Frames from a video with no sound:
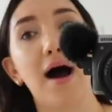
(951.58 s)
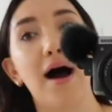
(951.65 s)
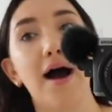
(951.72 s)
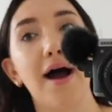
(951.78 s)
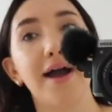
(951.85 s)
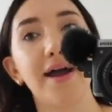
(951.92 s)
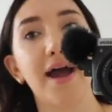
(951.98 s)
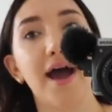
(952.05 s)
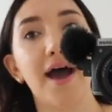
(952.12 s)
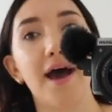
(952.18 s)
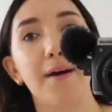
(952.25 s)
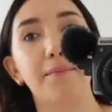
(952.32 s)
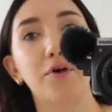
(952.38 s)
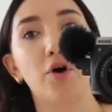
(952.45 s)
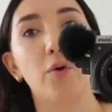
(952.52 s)
I
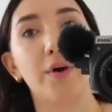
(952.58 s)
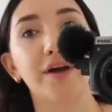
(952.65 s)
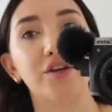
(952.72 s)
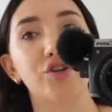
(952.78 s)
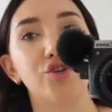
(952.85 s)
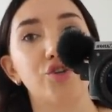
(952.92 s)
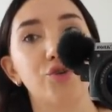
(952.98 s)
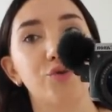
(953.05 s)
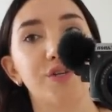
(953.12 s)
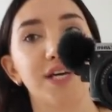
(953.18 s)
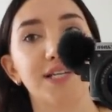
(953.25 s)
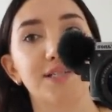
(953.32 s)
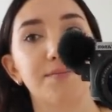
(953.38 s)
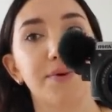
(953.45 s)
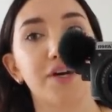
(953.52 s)
am going to
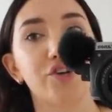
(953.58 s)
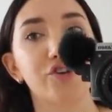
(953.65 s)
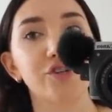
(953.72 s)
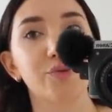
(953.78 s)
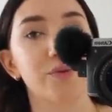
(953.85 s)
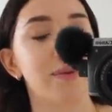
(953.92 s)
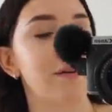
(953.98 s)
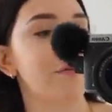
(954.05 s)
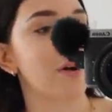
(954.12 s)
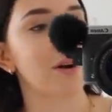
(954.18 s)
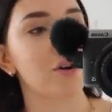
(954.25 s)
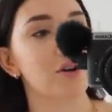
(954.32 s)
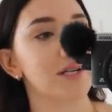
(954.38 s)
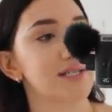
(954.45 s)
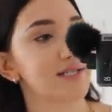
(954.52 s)
take some pictures with my
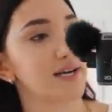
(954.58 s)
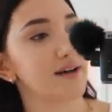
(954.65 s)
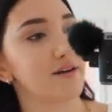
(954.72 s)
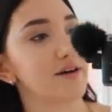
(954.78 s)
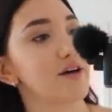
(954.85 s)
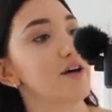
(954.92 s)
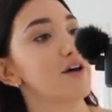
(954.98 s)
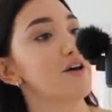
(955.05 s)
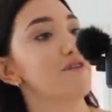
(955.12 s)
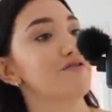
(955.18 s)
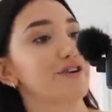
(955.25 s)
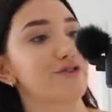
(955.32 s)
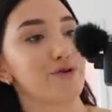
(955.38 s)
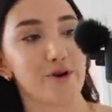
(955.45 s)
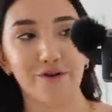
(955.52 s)
friend Kristen,
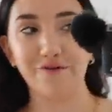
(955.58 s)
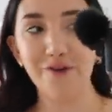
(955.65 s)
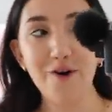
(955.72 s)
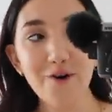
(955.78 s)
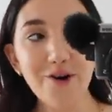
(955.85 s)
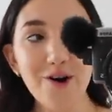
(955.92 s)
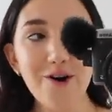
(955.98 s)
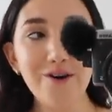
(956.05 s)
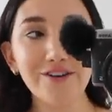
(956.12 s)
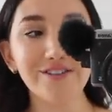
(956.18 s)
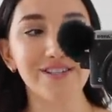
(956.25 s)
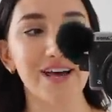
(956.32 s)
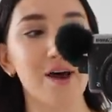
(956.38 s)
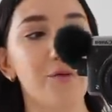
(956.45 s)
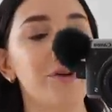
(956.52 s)
Victoria
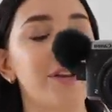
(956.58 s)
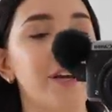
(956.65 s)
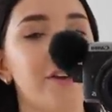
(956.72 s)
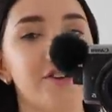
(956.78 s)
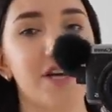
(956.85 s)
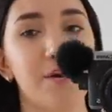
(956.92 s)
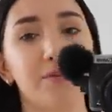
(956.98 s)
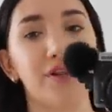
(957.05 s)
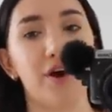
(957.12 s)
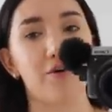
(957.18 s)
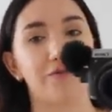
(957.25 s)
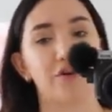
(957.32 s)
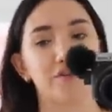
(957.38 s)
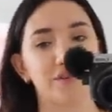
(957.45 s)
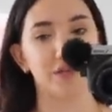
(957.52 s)
Photos. I will link her down below
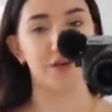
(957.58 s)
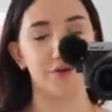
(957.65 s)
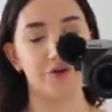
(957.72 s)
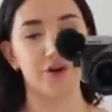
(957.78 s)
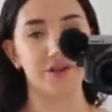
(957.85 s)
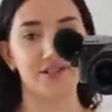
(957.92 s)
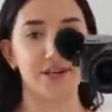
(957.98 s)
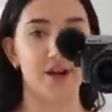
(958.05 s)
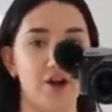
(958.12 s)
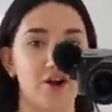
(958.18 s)
if you're in the New York City